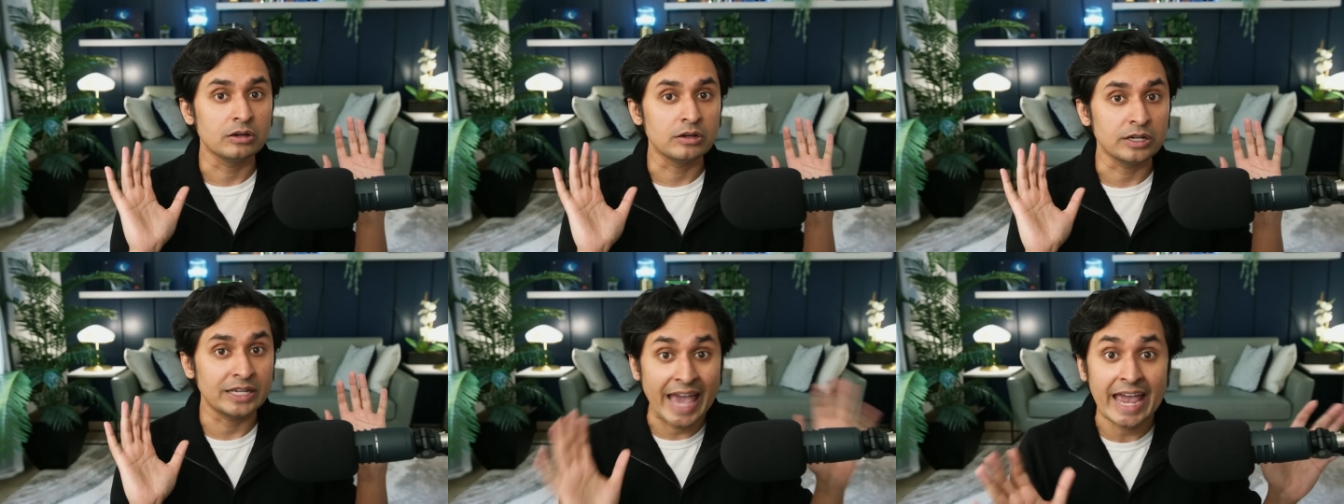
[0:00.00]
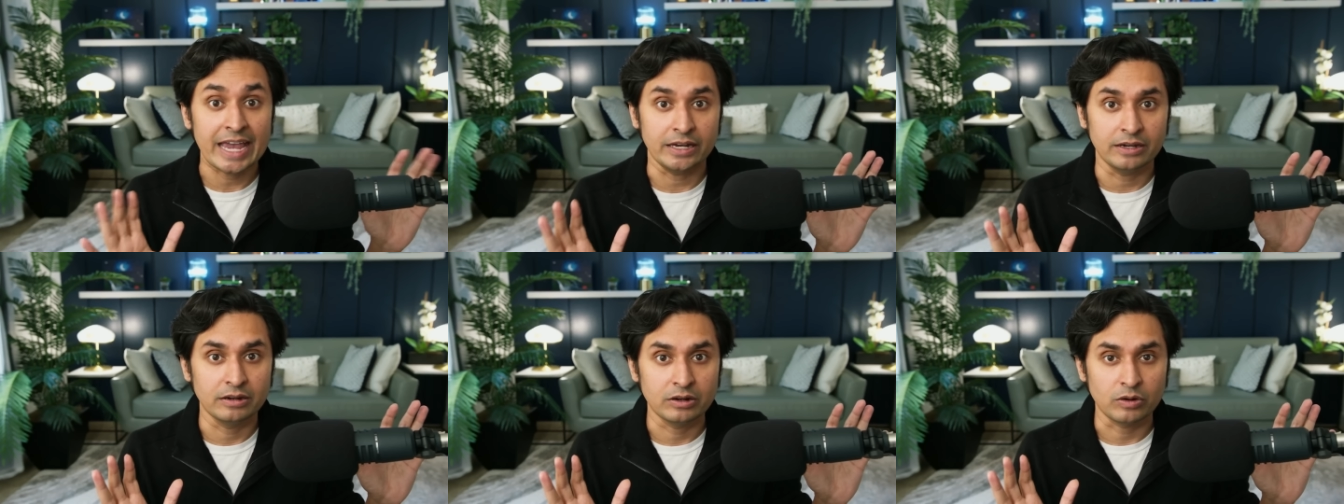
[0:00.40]

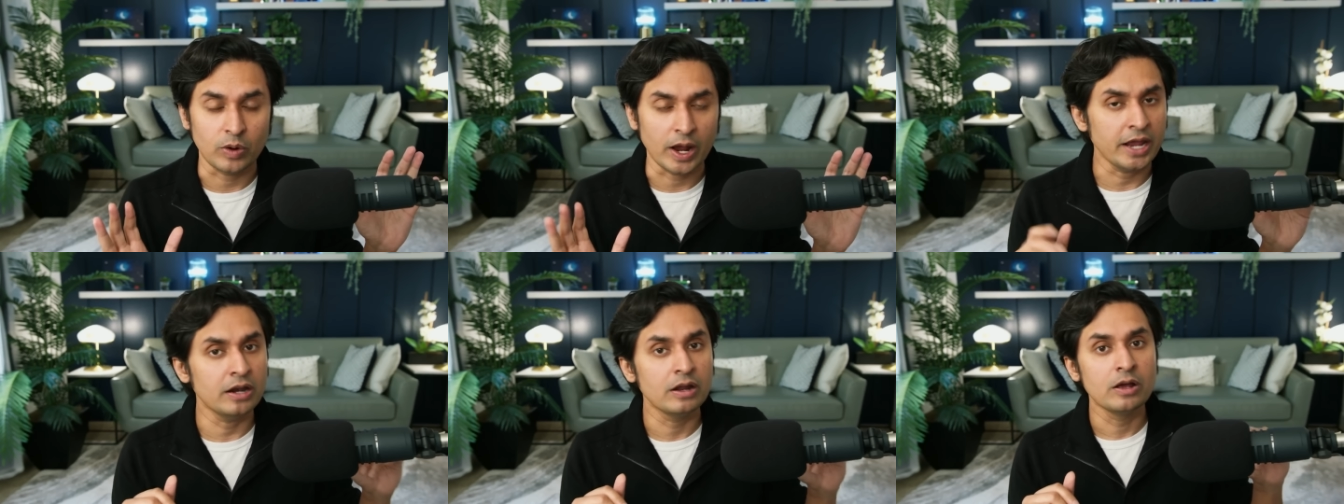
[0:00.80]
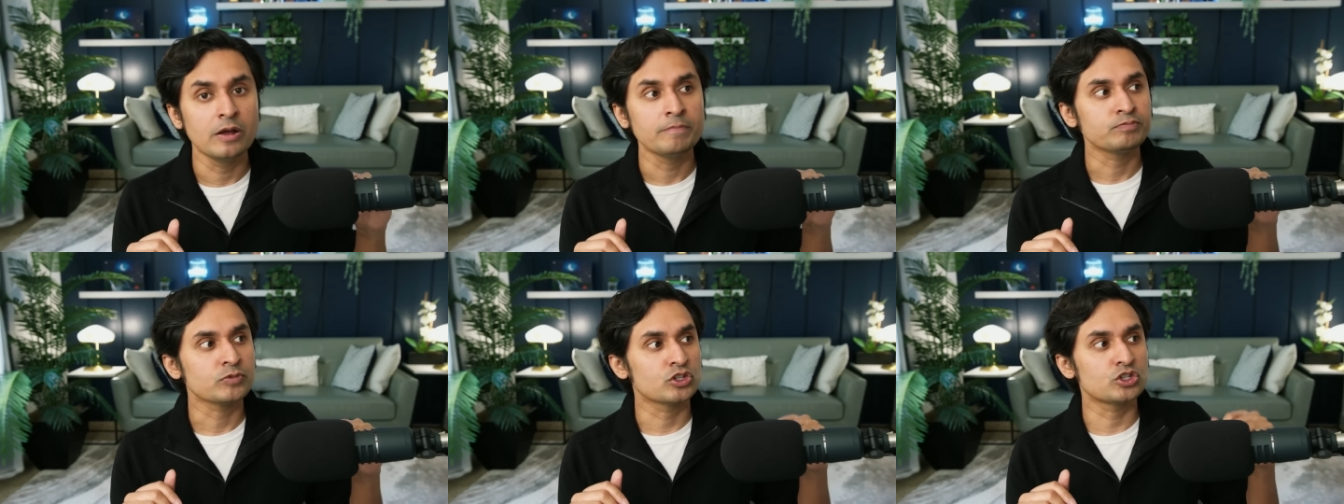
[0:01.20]
gain, right?
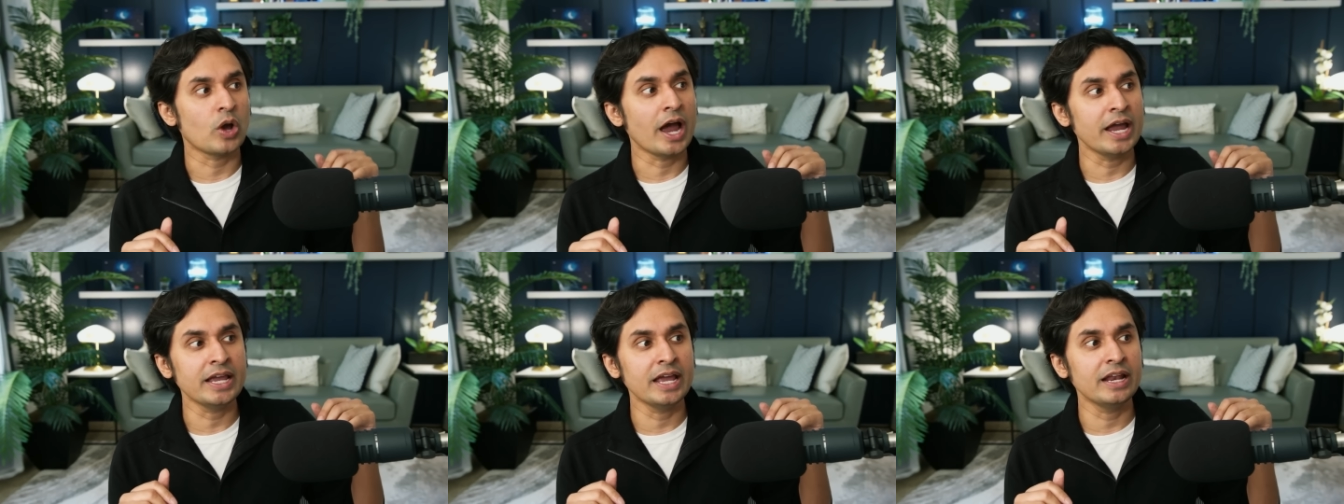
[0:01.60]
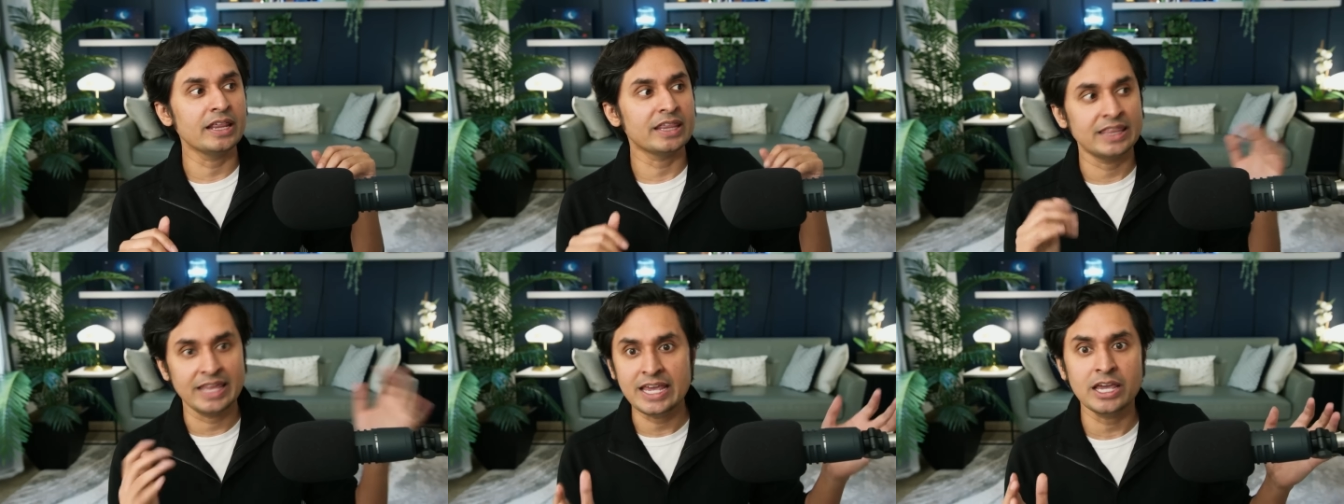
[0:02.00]
So I can
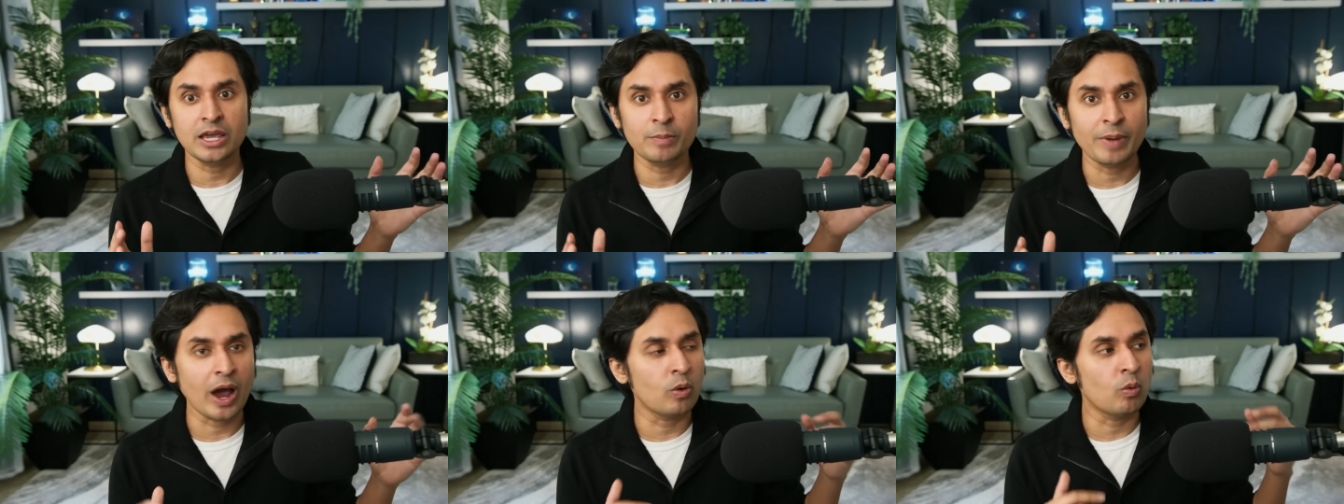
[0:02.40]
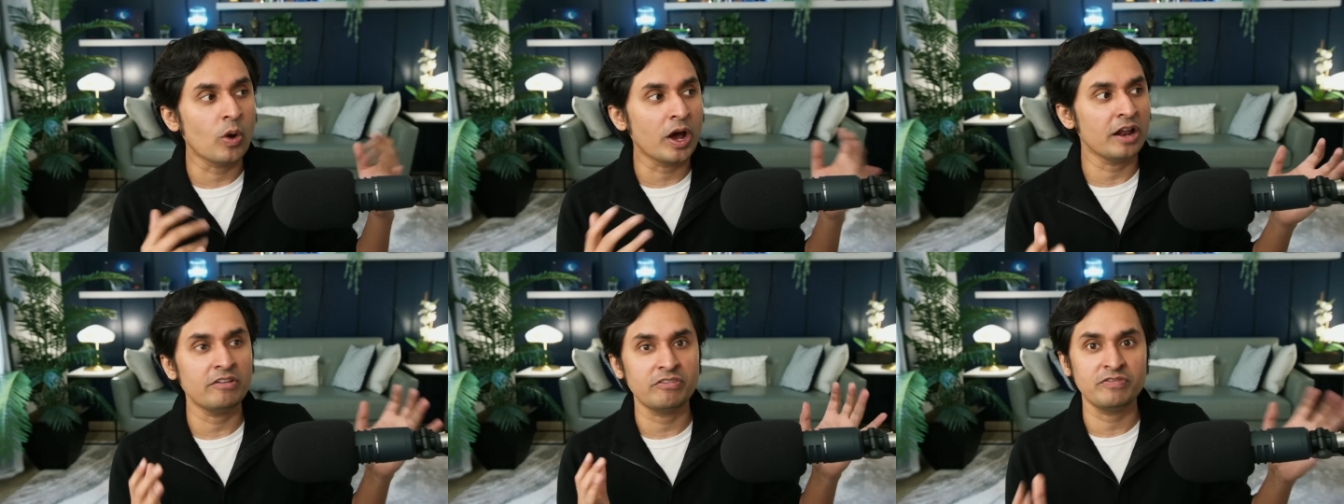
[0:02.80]
think about
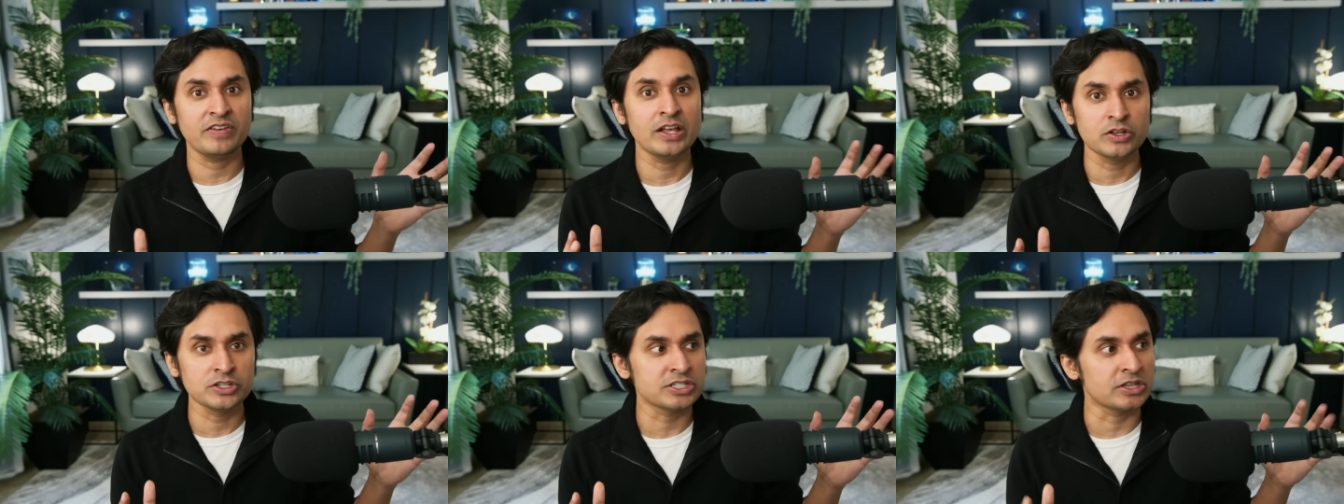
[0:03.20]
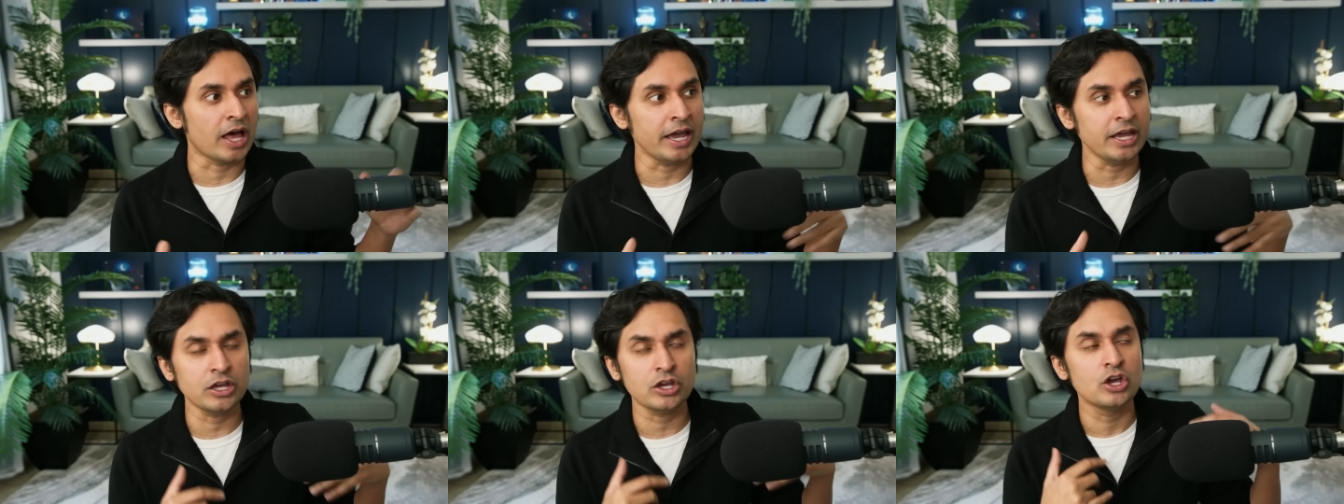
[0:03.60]
what it feels
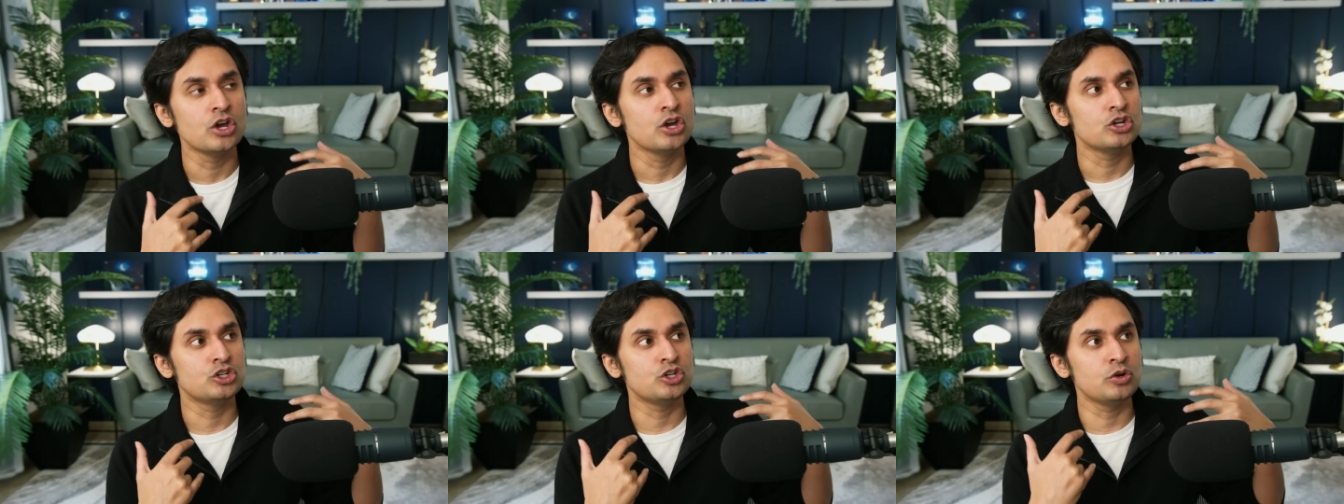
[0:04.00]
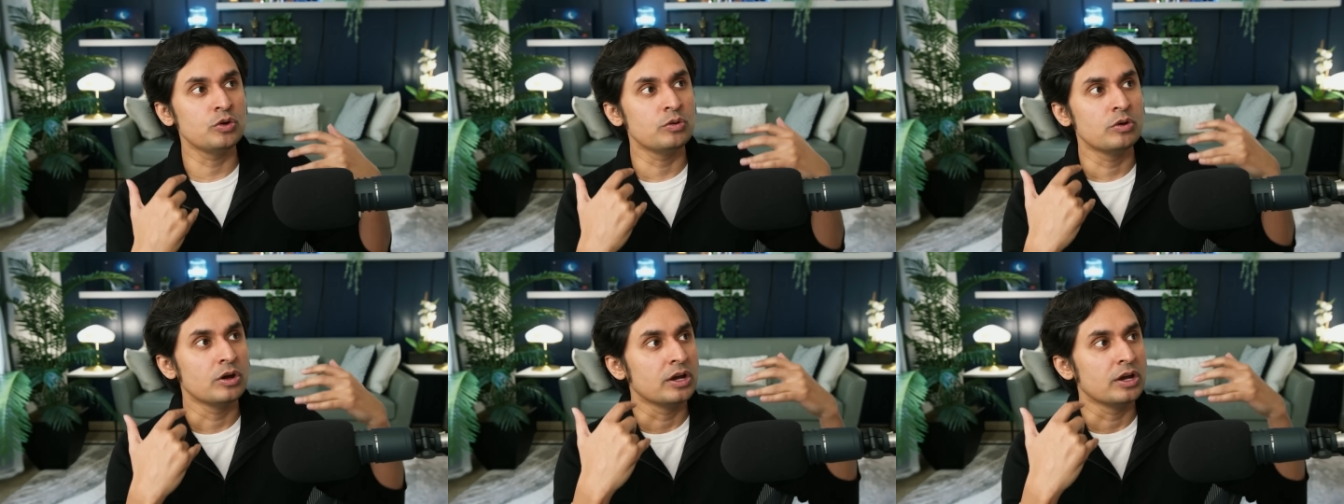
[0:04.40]
like to